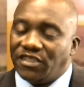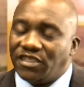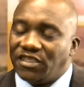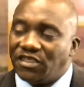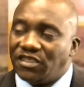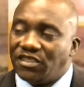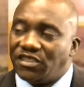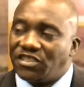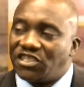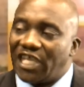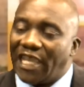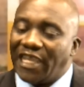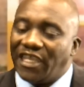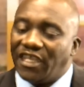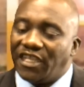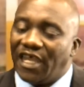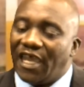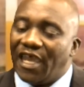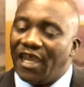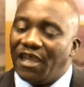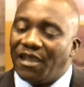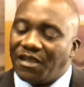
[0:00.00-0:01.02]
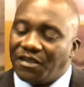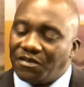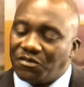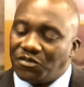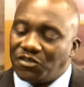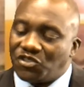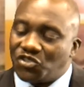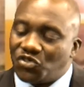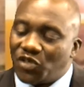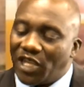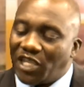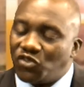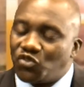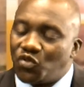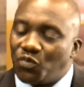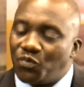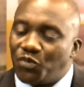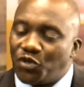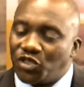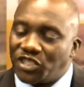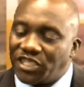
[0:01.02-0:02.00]
the Chaira trying to
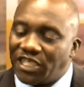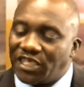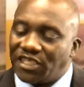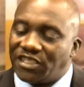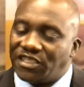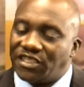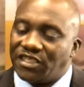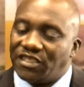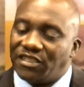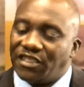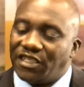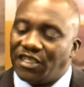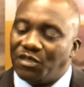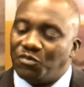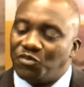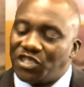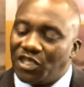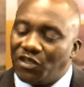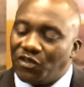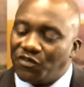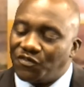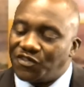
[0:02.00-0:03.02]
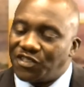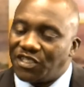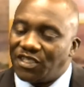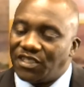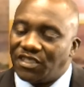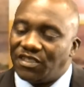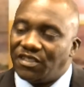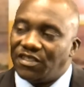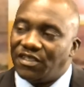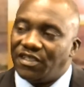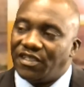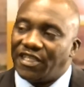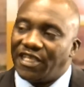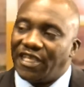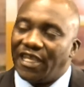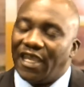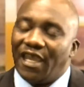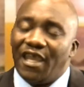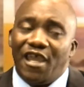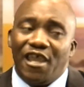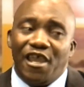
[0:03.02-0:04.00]
protect themselves
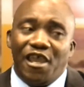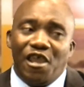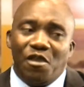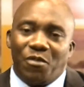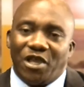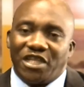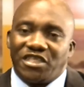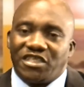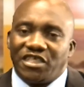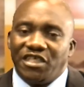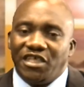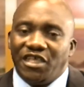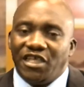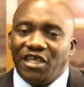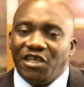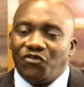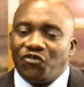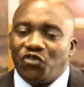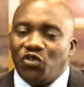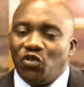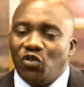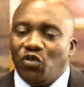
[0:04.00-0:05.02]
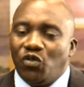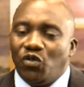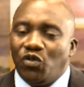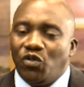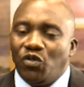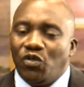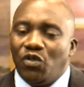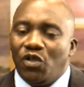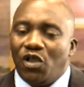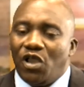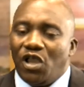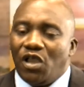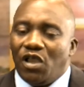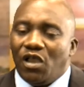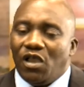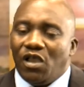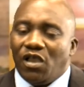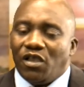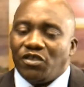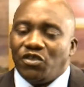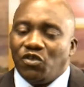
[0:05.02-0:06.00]
there. But if
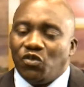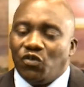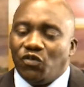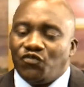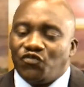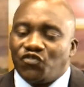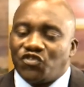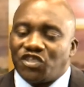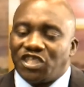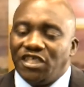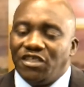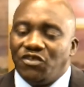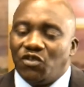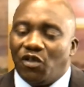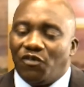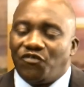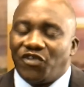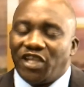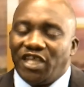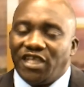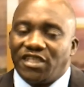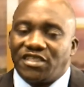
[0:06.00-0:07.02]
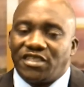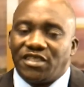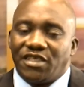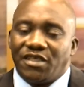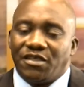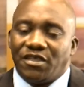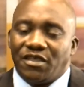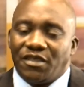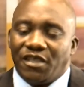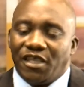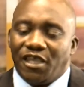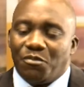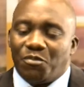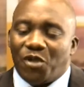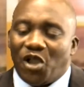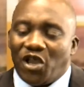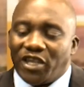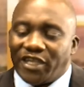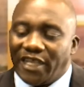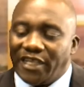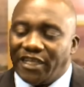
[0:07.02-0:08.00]
you've seen of late
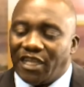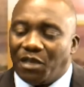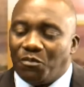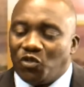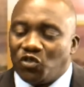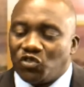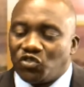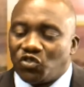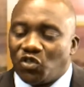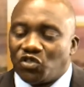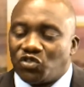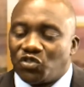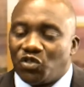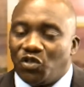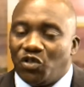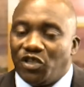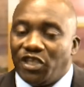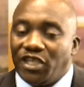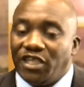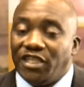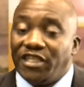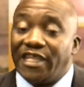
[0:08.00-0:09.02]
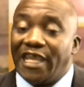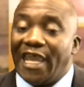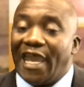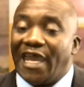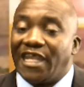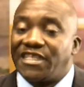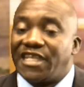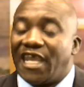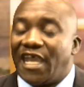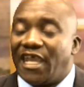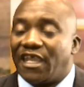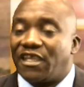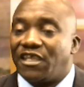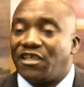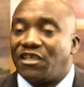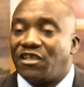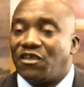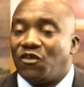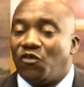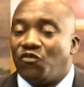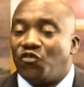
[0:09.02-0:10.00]
Power Dynamos also in their attack,
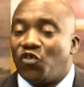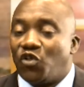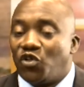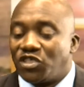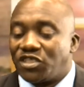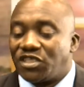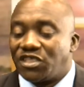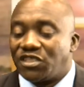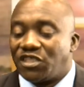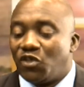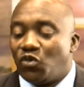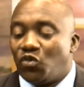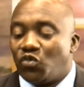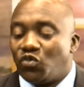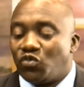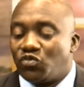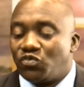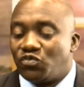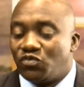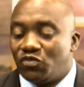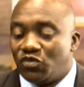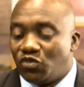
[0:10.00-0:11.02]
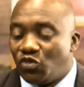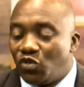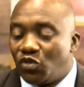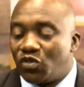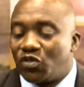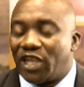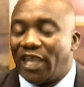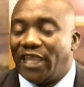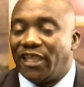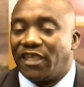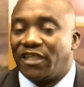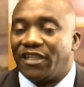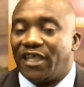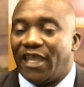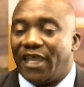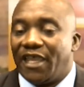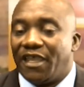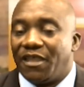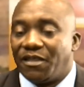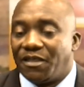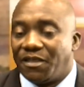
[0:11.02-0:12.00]
of course they will look like
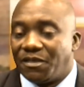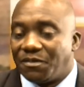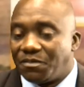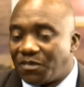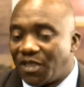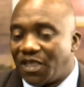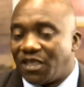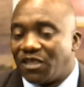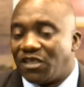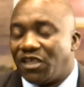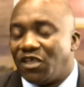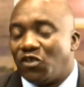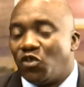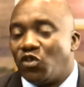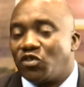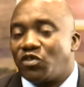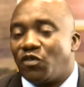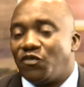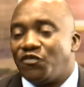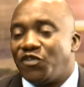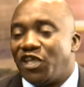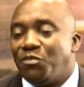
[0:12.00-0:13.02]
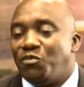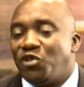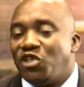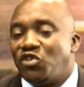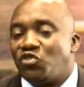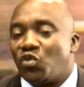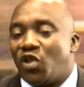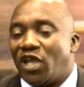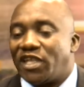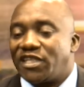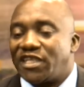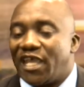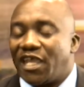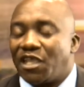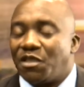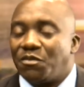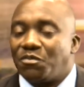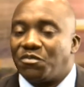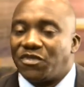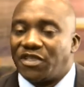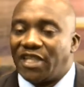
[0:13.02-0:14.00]
a lot of them into attack.
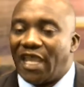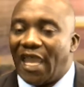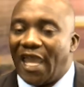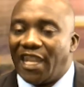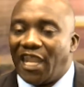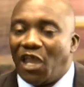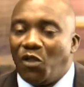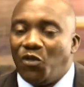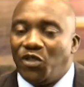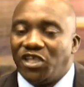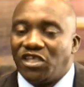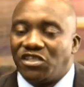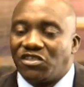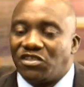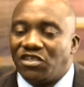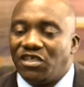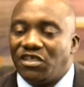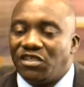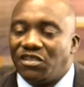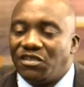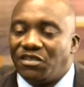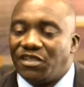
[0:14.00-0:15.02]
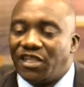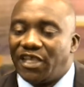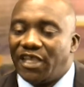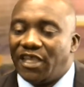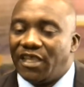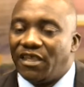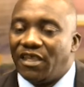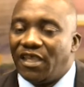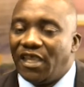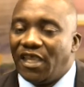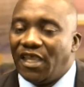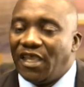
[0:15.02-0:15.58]
They are allowing the